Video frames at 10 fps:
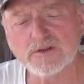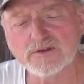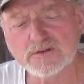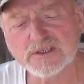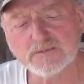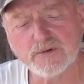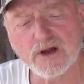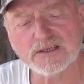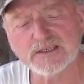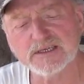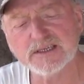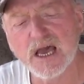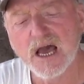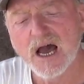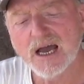the juicing process?
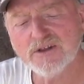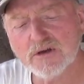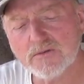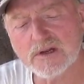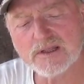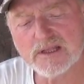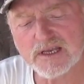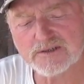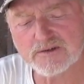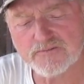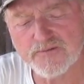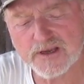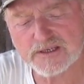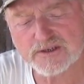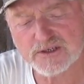I took one of the desert
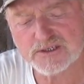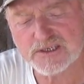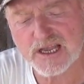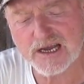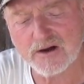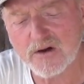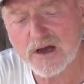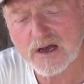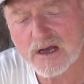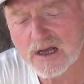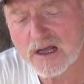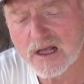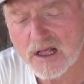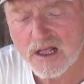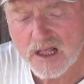figs just now,
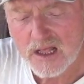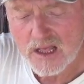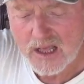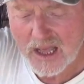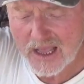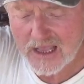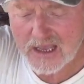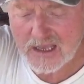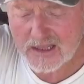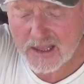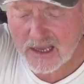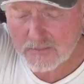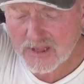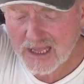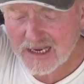and uh, I'm
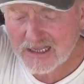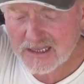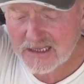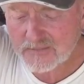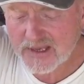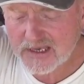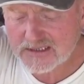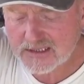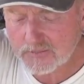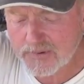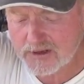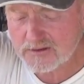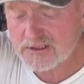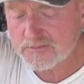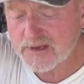glad I did because it appears
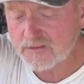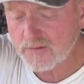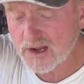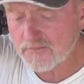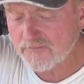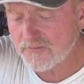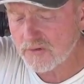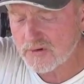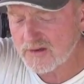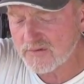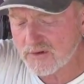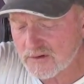to be a ripe fruit even though